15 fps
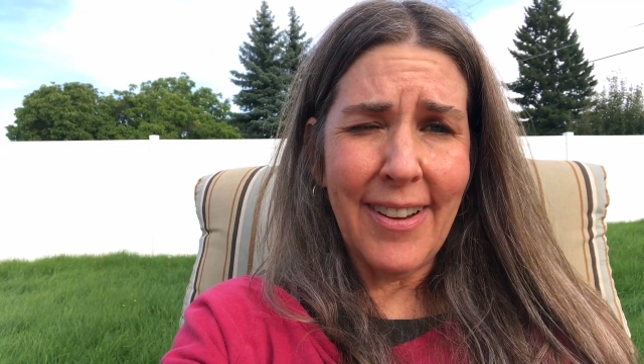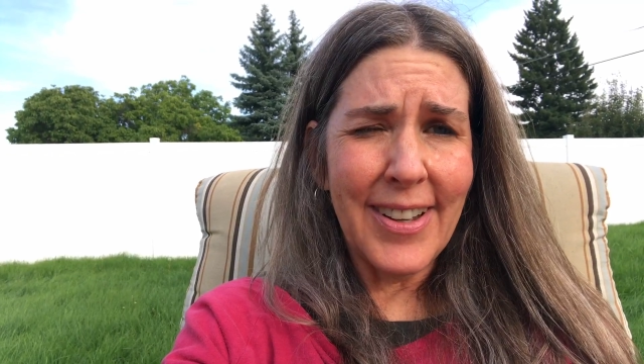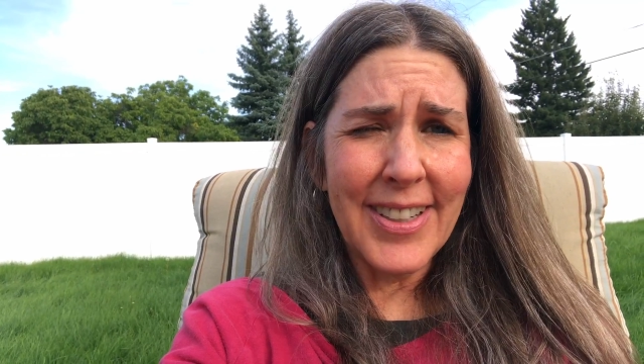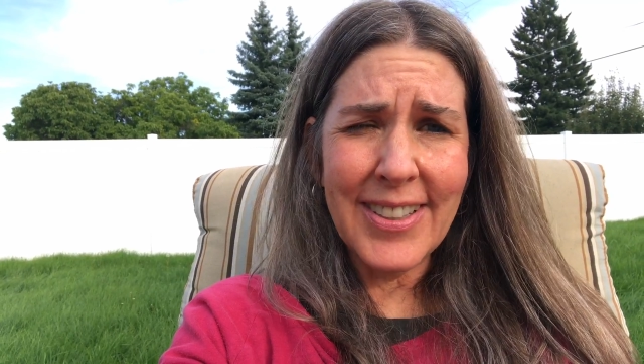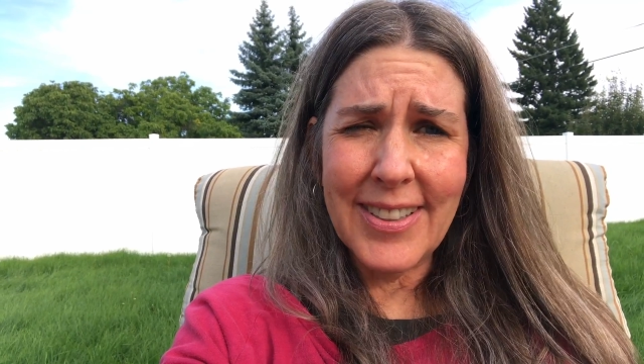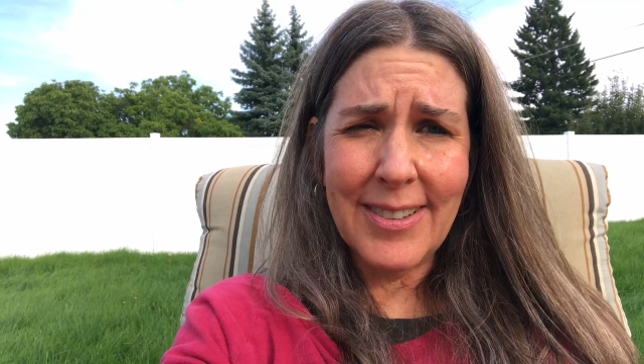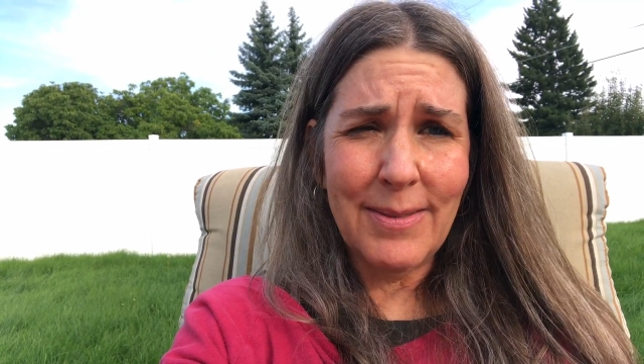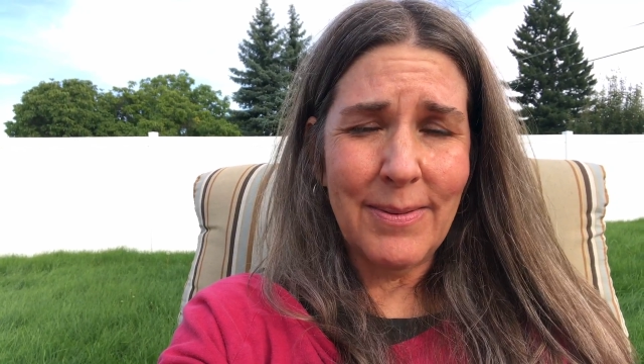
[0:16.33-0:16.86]

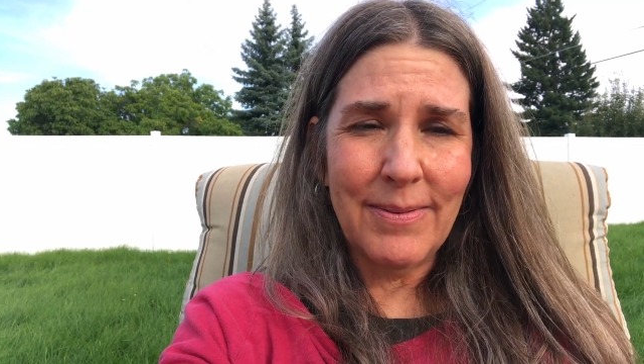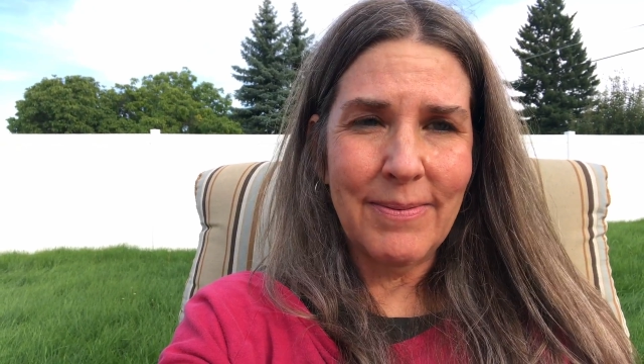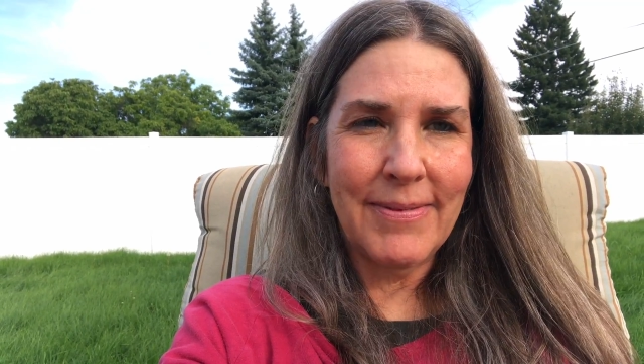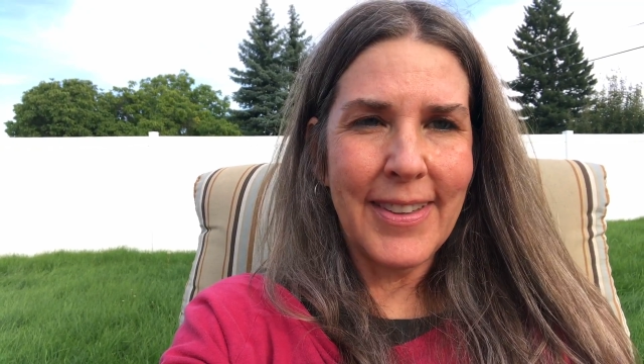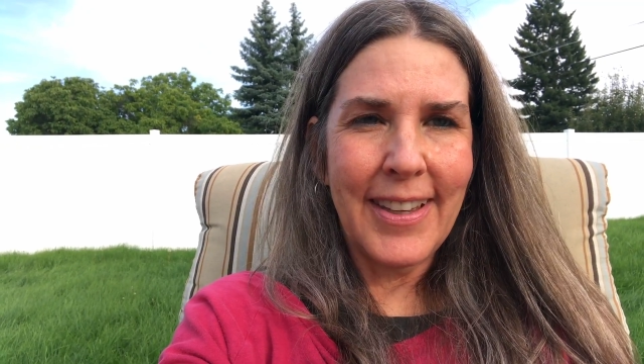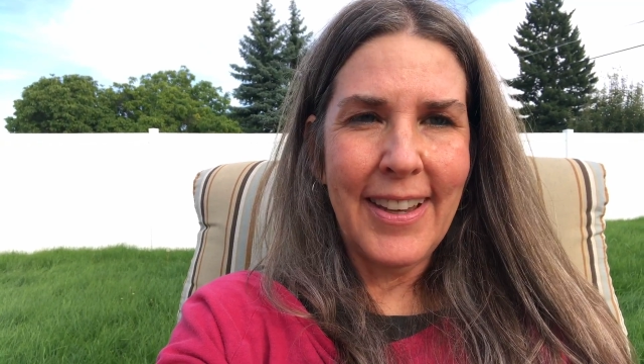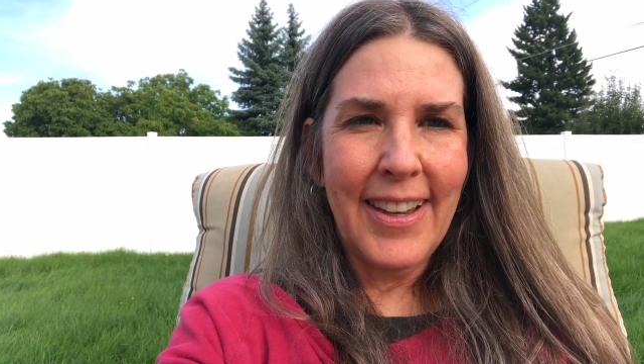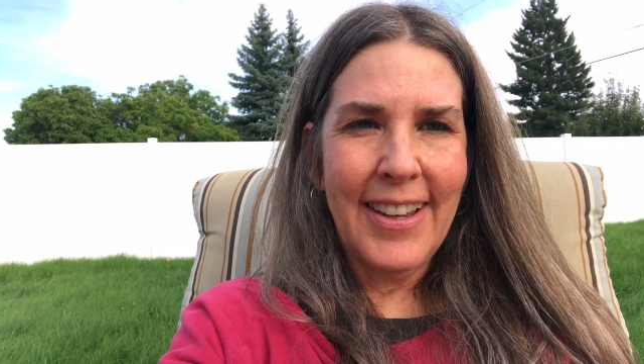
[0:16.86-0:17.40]

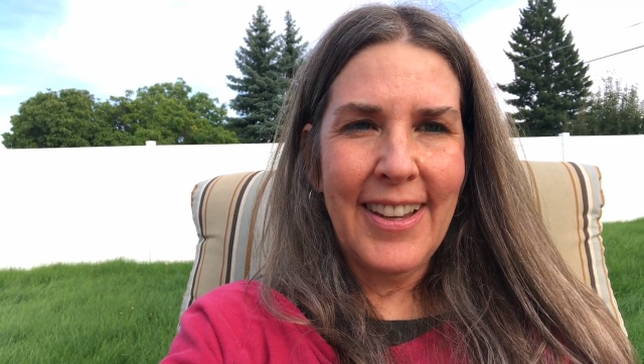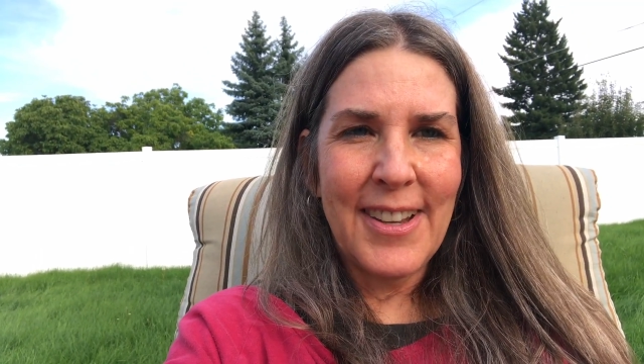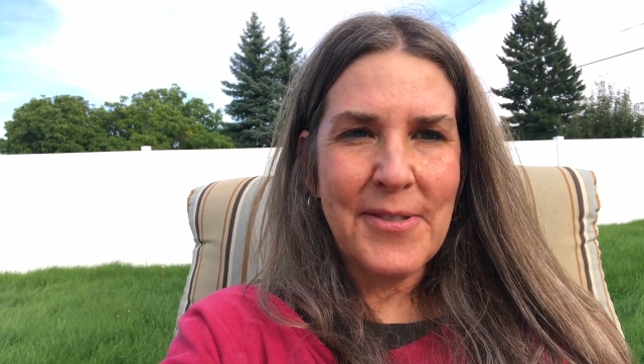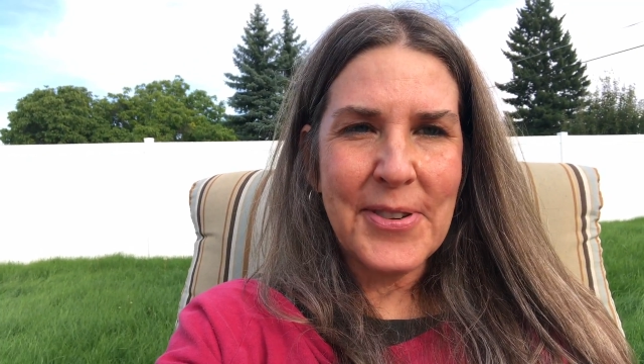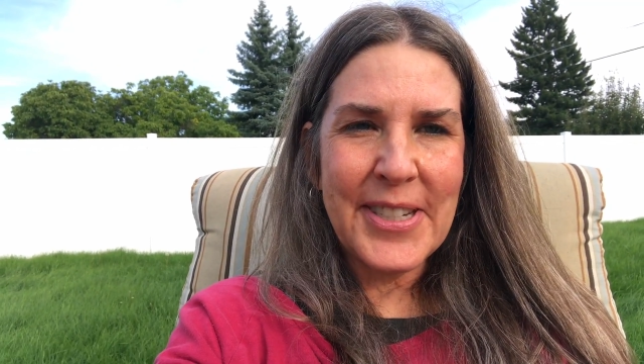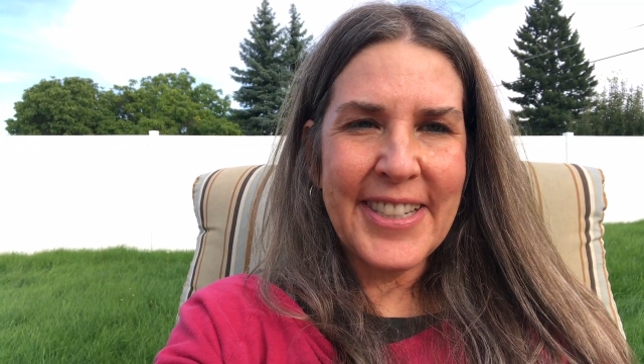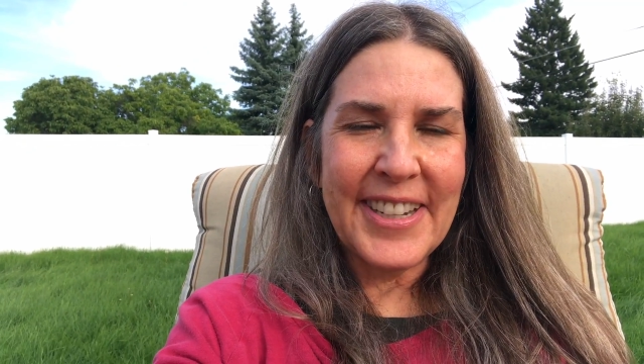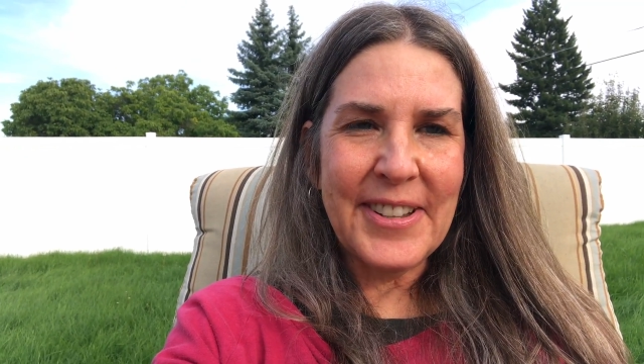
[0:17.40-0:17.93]
awesome
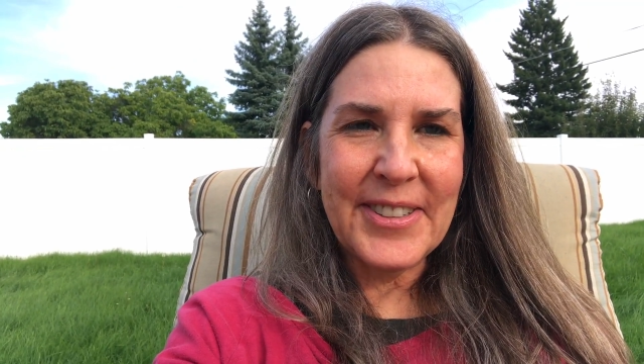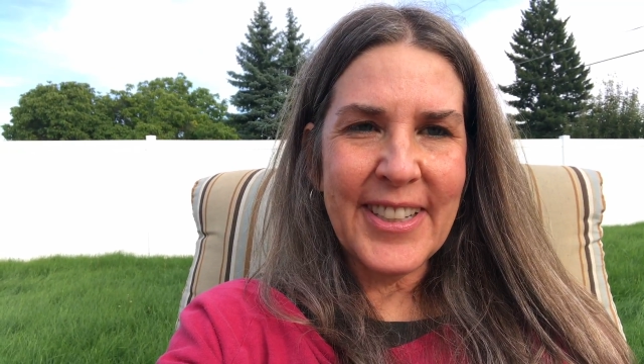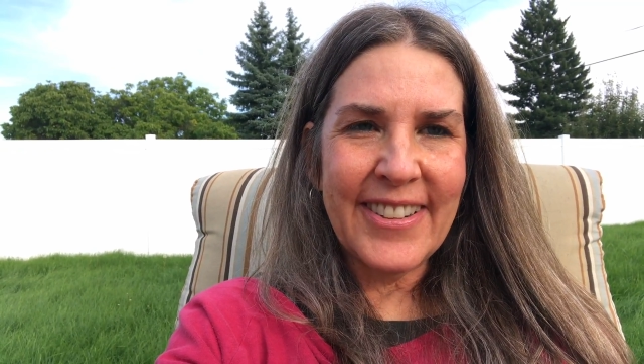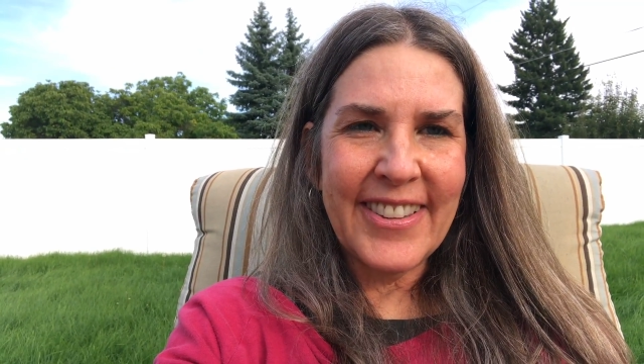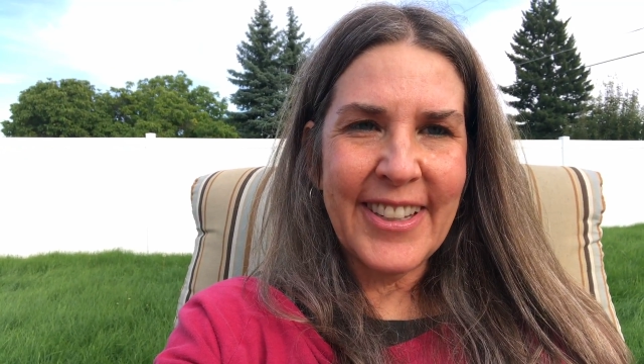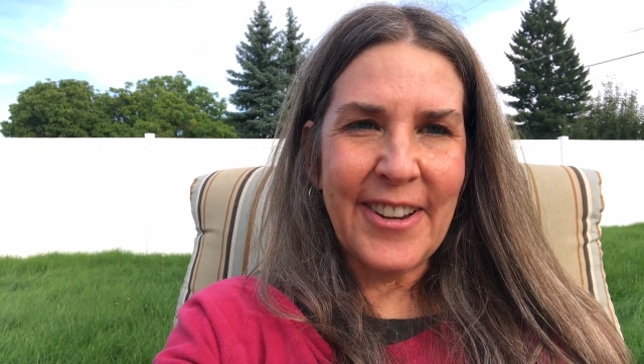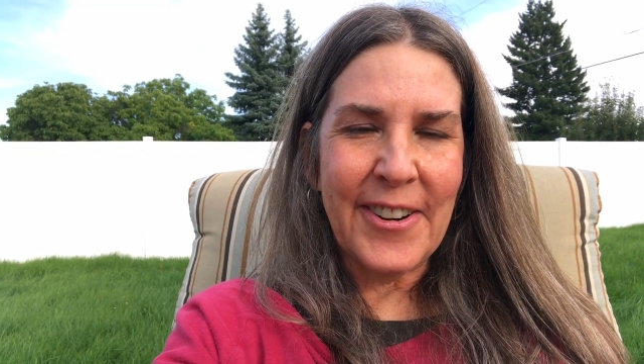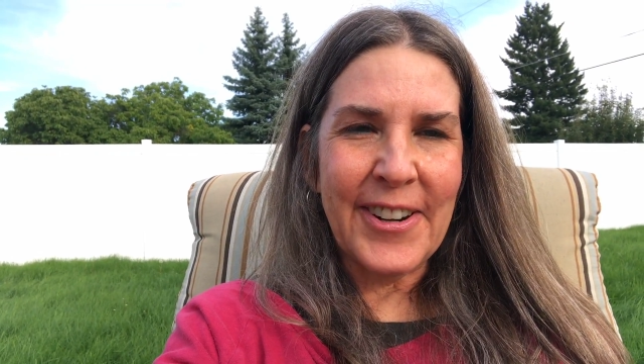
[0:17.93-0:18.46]
results
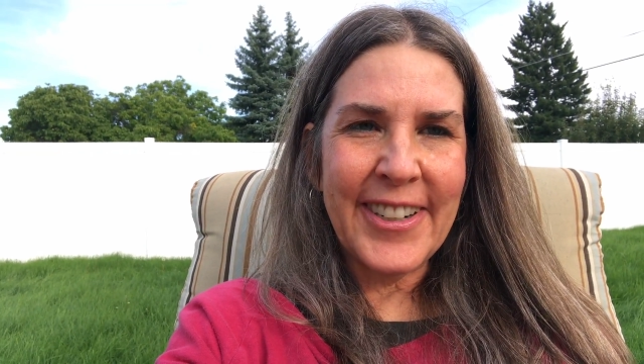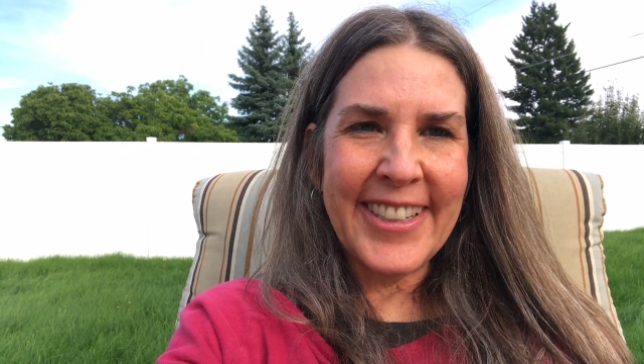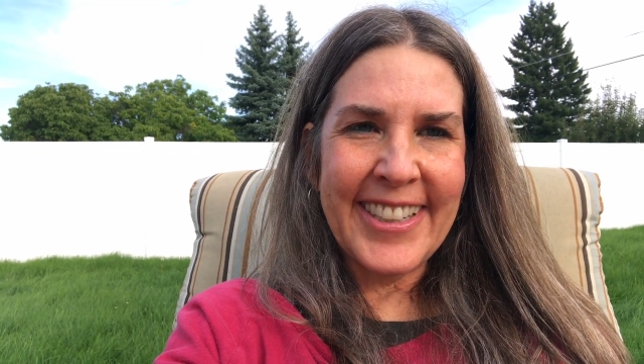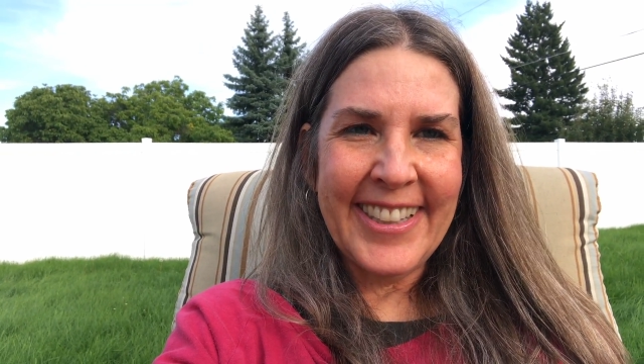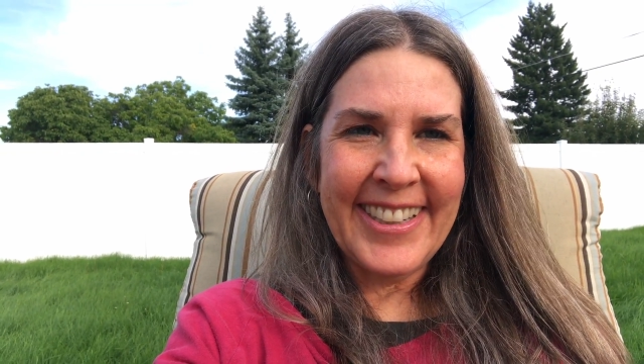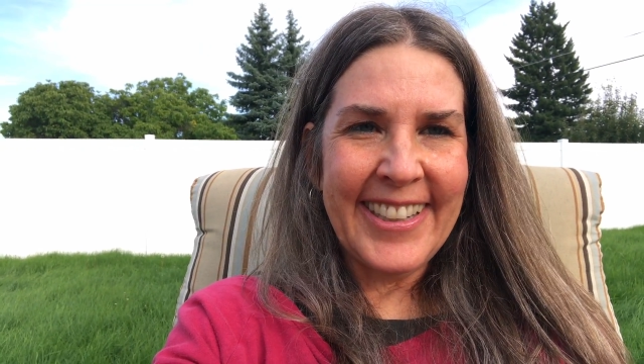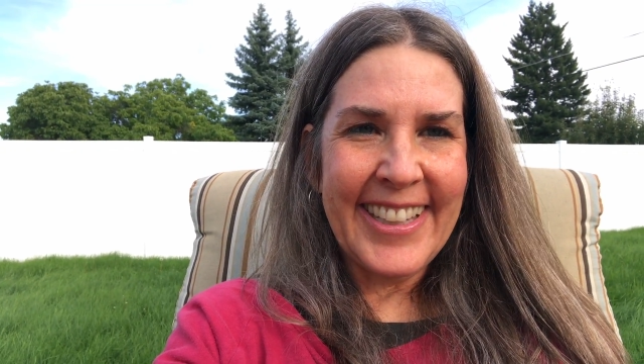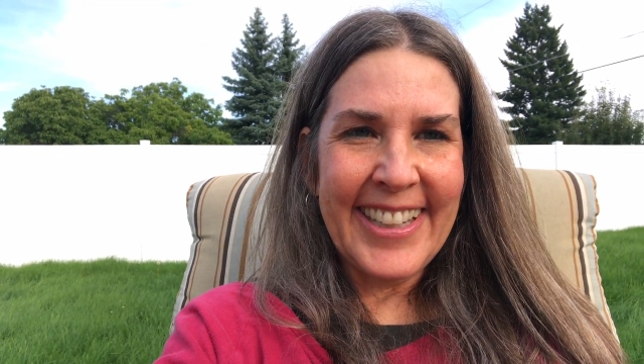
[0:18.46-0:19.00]
of the
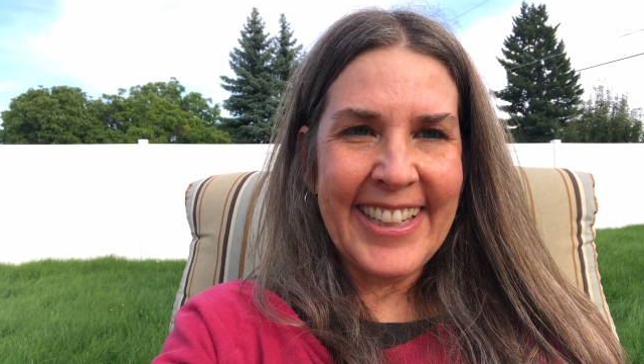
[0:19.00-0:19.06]
garden.